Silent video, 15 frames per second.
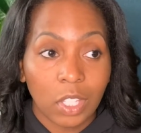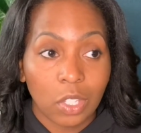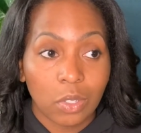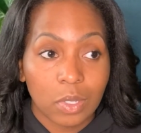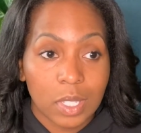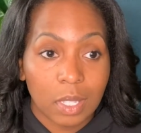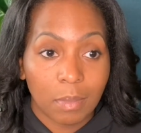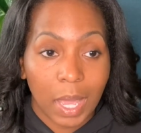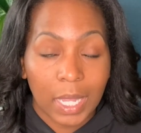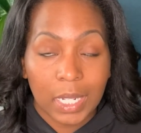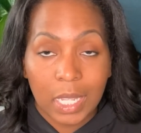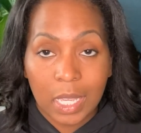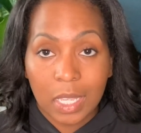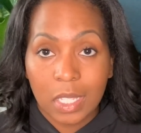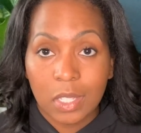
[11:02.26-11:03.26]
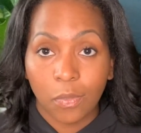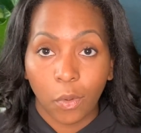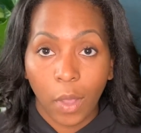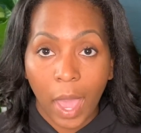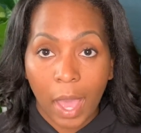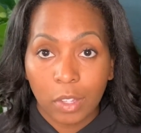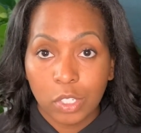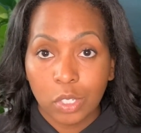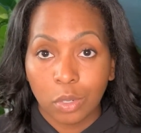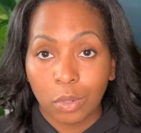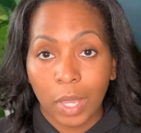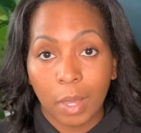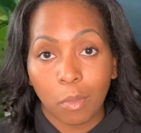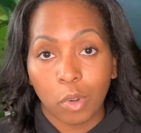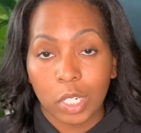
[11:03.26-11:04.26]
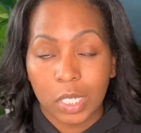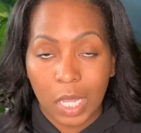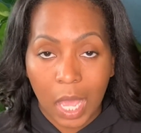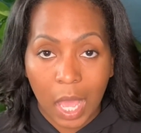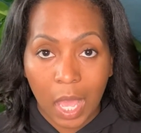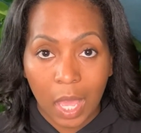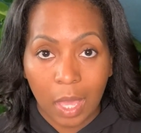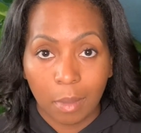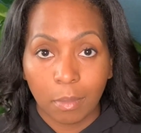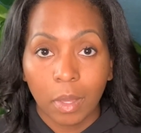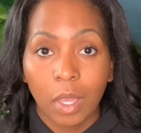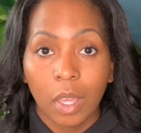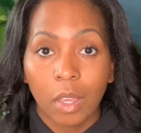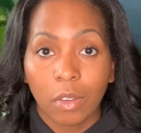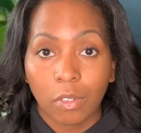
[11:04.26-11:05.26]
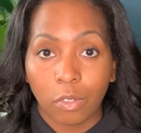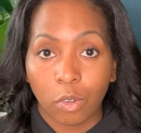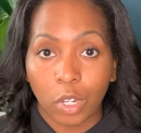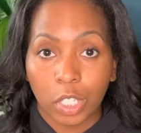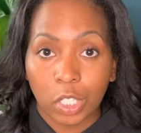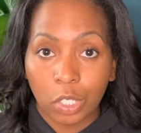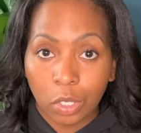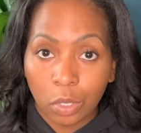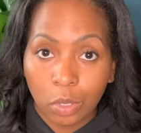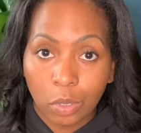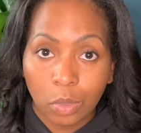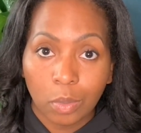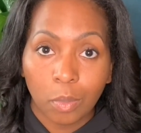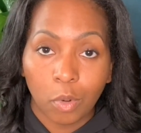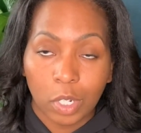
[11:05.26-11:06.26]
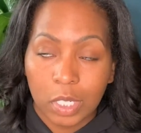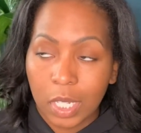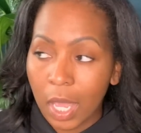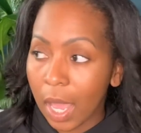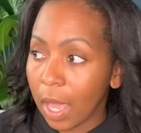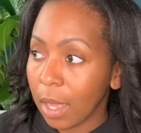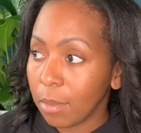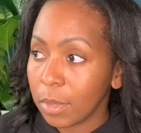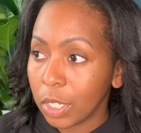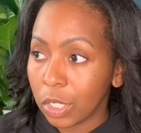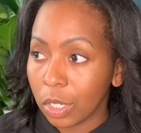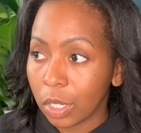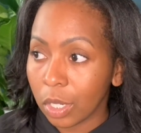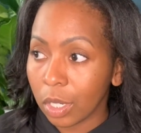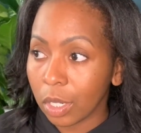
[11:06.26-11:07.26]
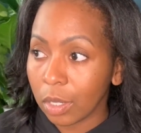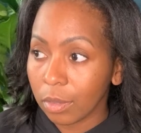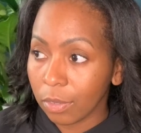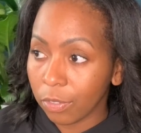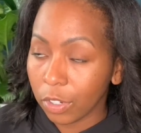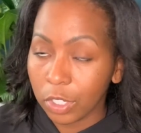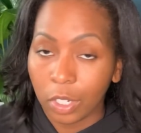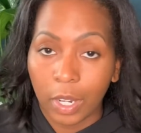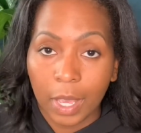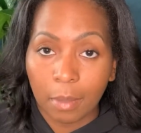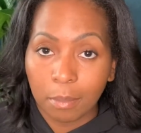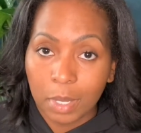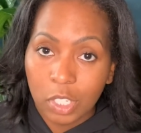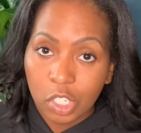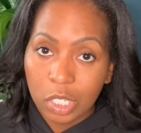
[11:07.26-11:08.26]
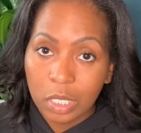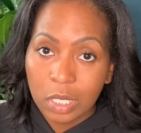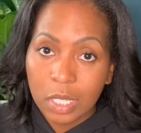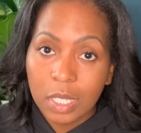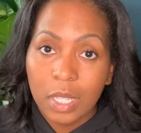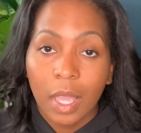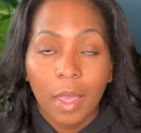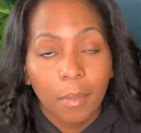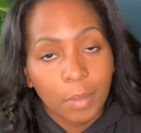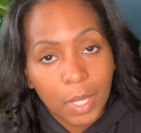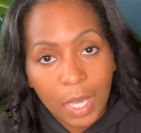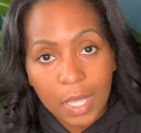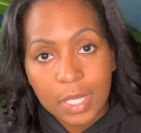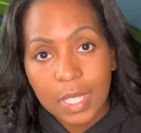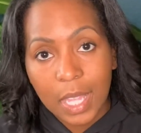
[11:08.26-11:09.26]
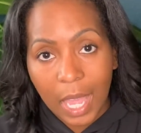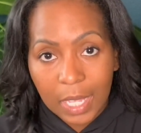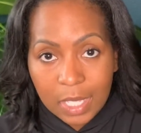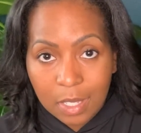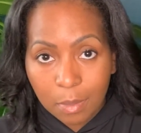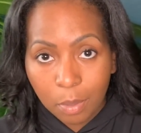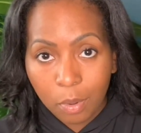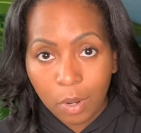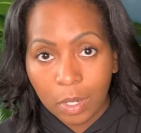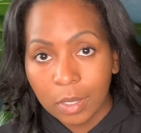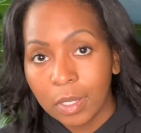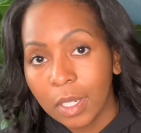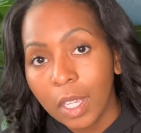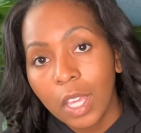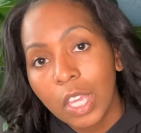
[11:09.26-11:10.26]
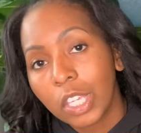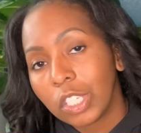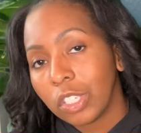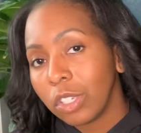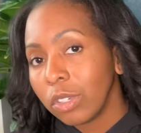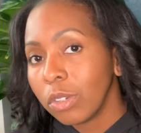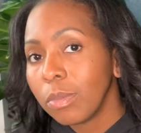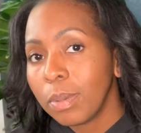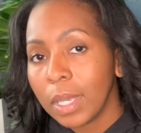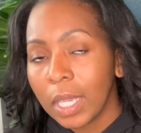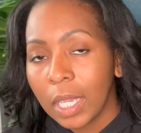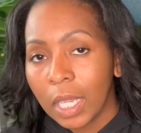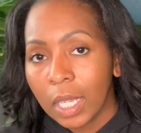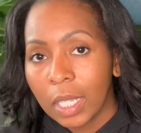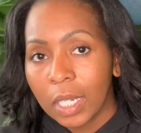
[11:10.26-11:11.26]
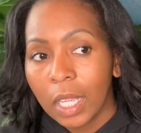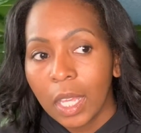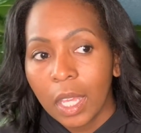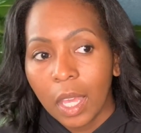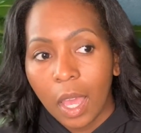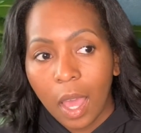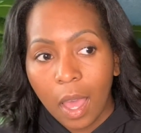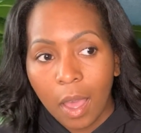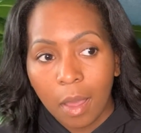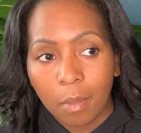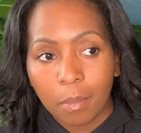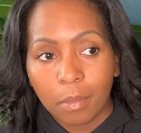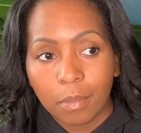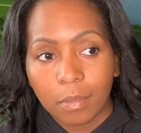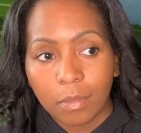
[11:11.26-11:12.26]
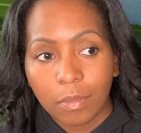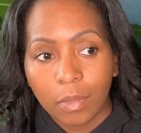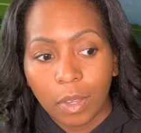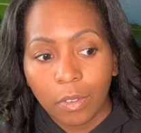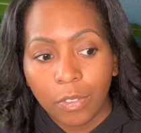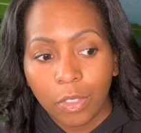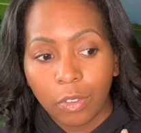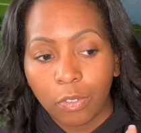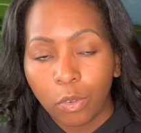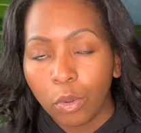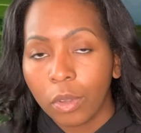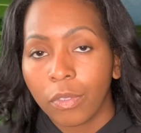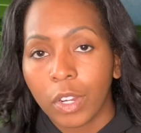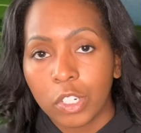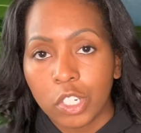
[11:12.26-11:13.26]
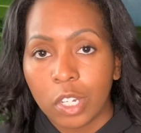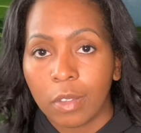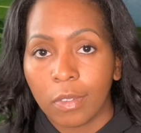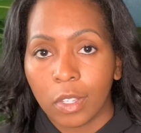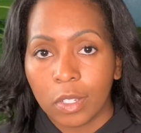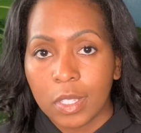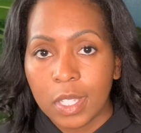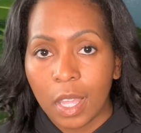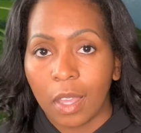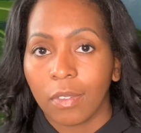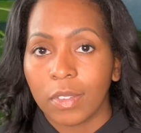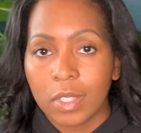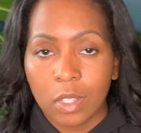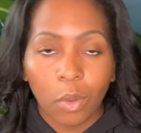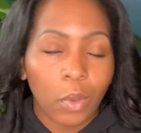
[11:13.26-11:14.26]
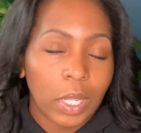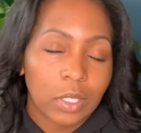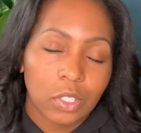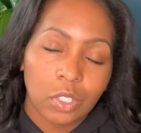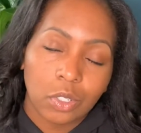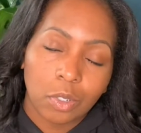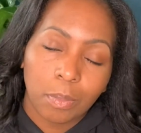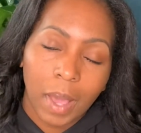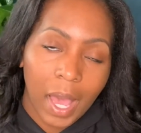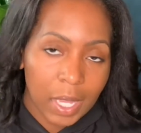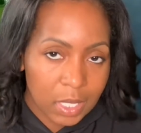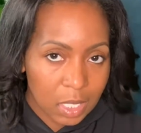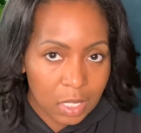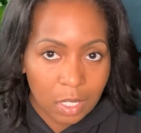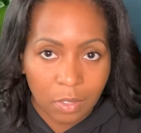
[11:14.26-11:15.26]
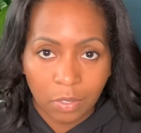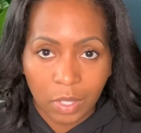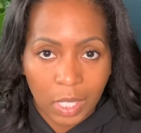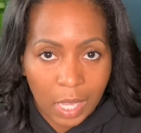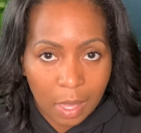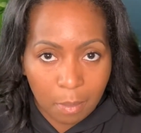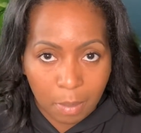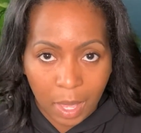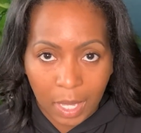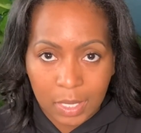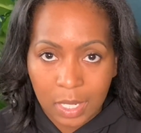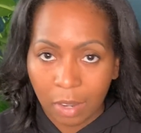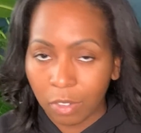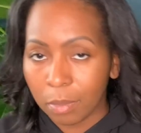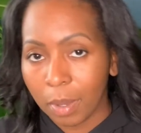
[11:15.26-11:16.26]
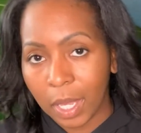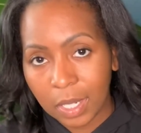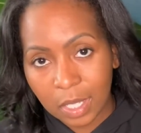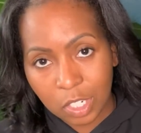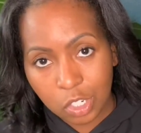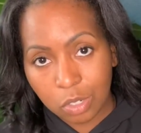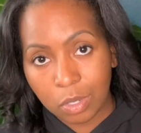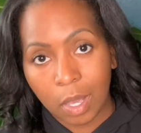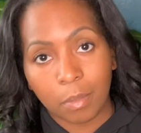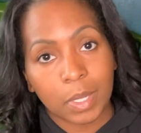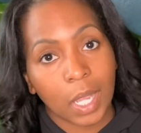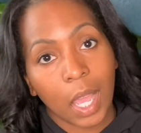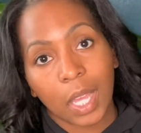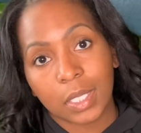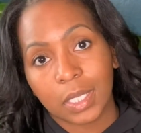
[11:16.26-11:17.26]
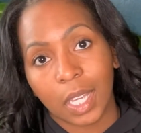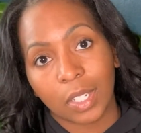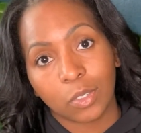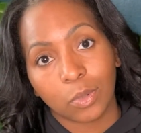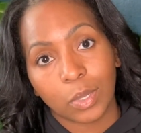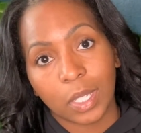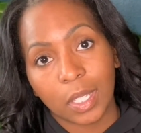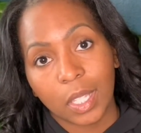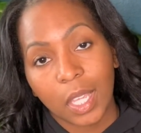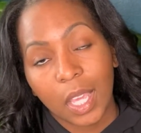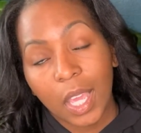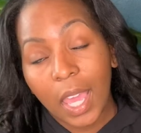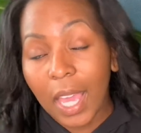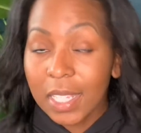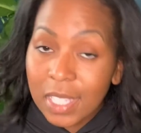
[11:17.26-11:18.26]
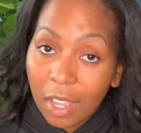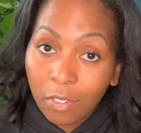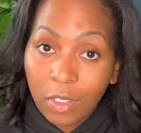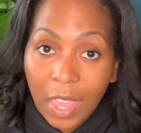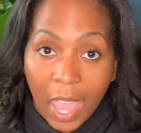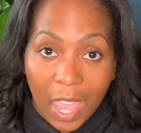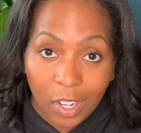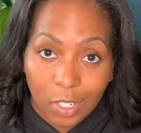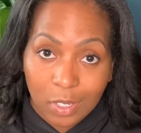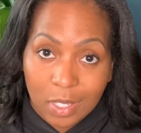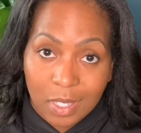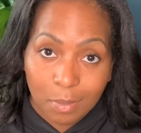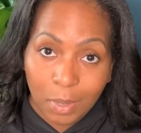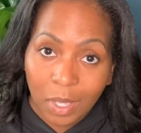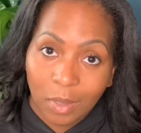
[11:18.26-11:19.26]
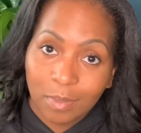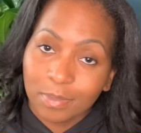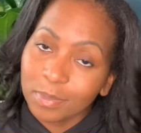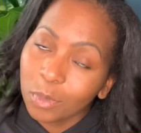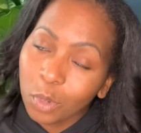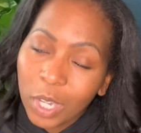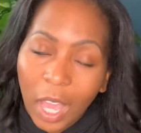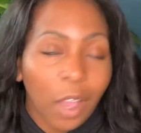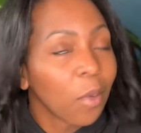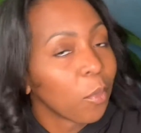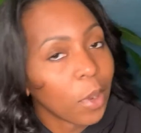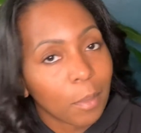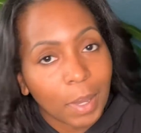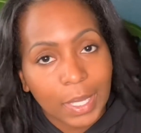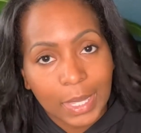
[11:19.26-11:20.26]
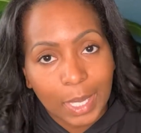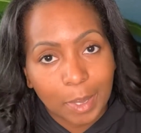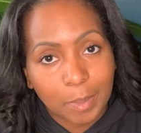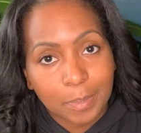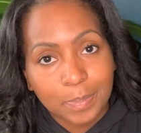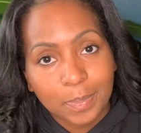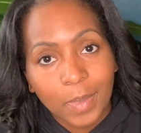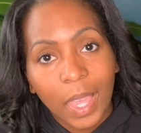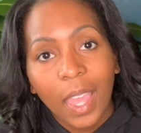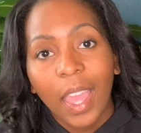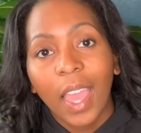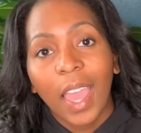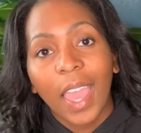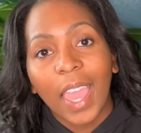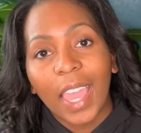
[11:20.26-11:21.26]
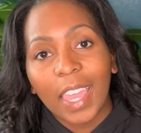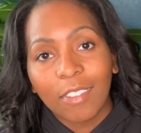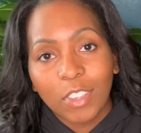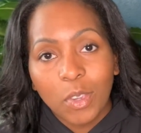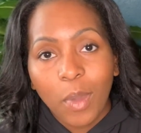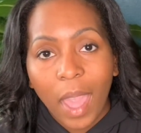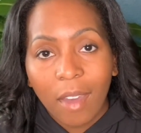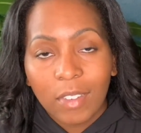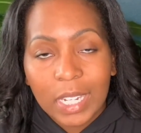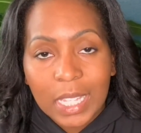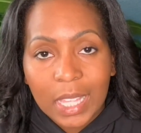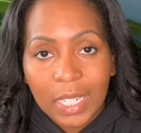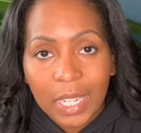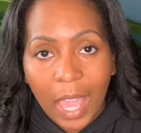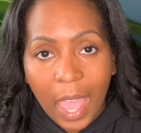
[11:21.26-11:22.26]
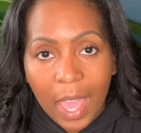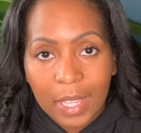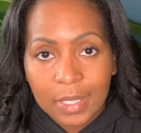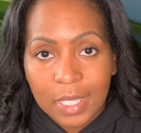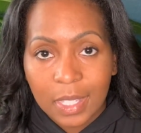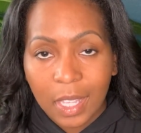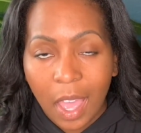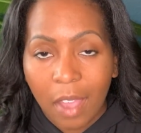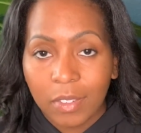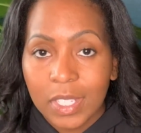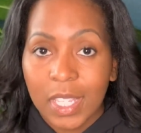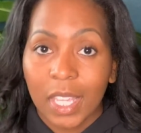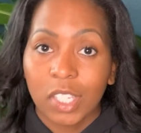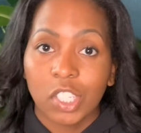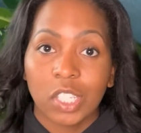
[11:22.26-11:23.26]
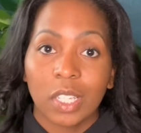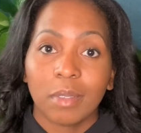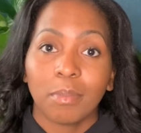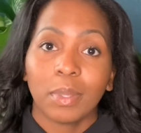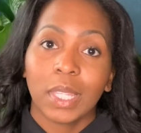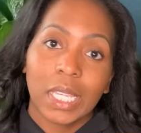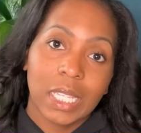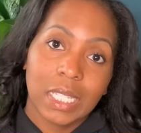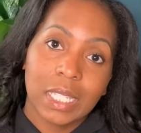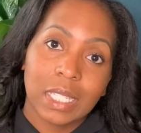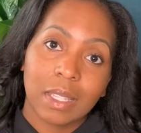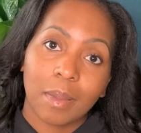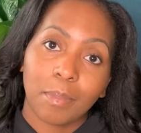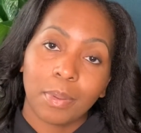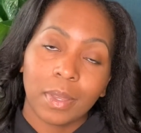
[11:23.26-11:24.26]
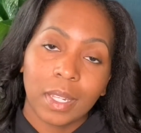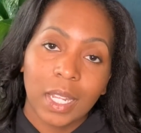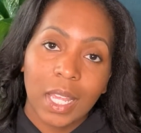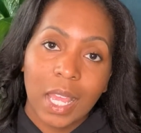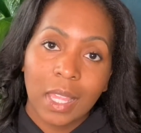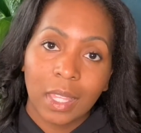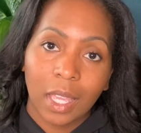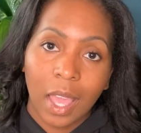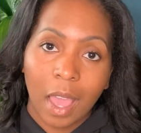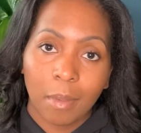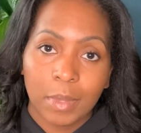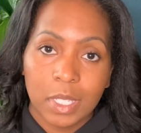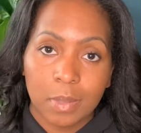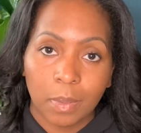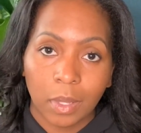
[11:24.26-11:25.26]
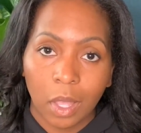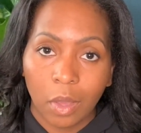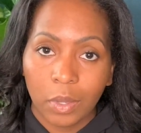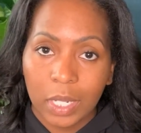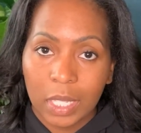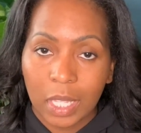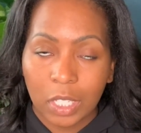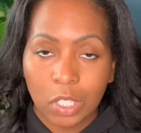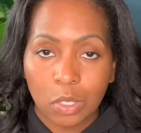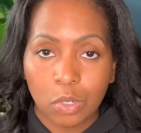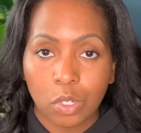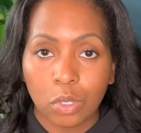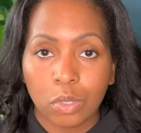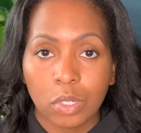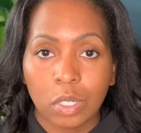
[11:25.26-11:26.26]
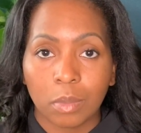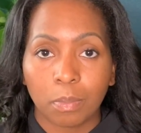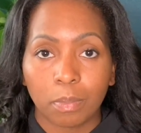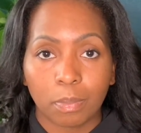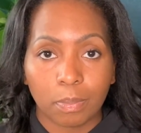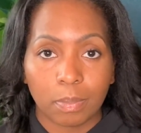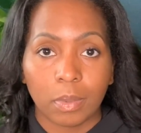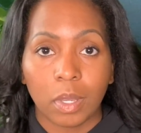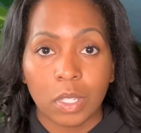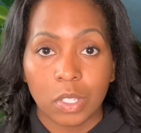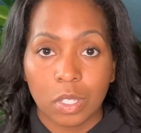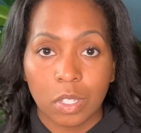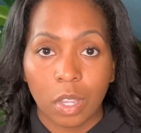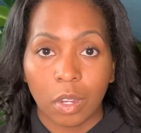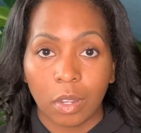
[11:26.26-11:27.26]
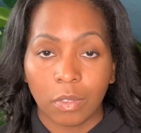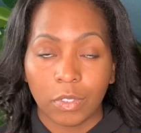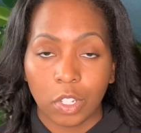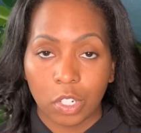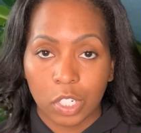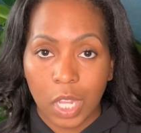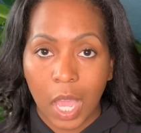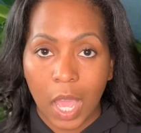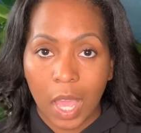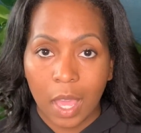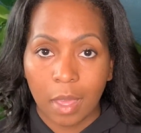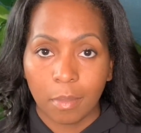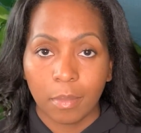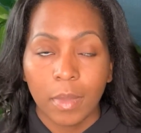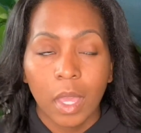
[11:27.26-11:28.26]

you some ideas for how to create more time for you, more time for your ambitions, because that's important. You being of the full version of yourself is going to positively impact everybody that you come in contact with, except for the haters, but we're not going to worry about them. If you have anything to add to the conversation, please put it in the comments below. Anything you do to conserve your time.